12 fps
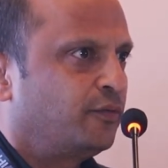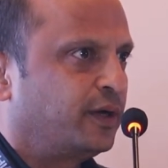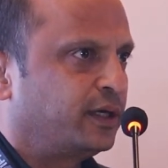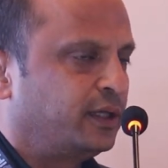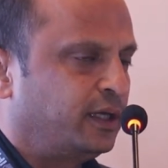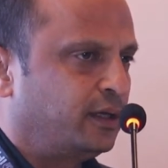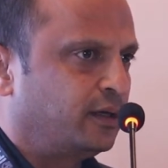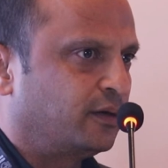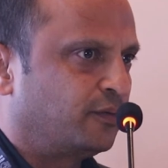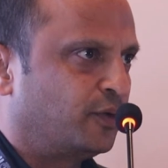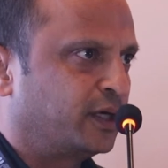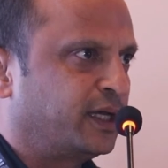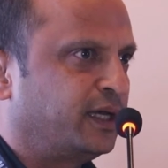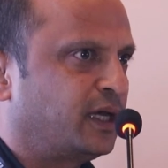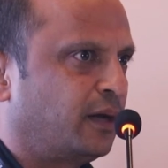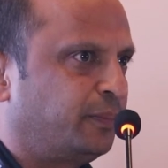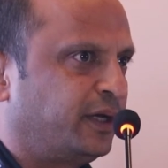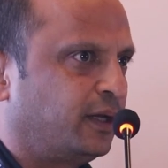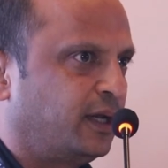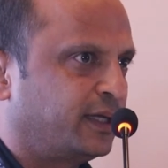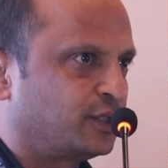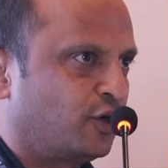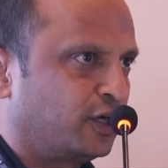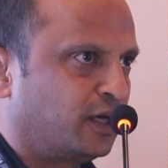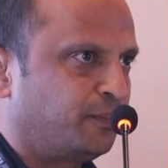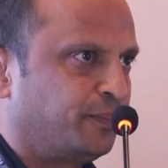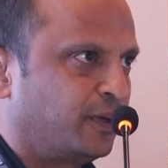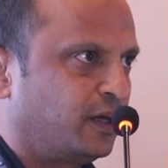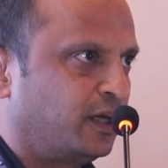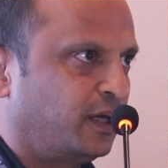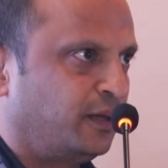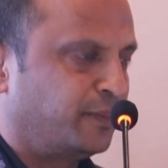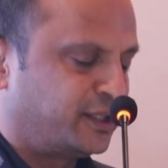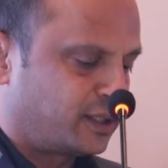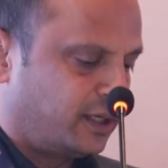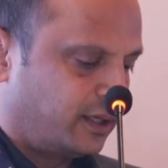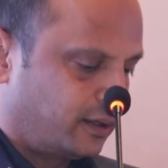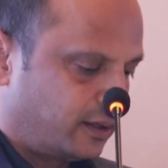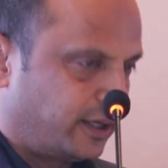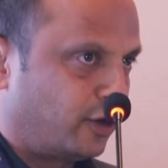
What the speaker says: where the working capital has gone up immensely.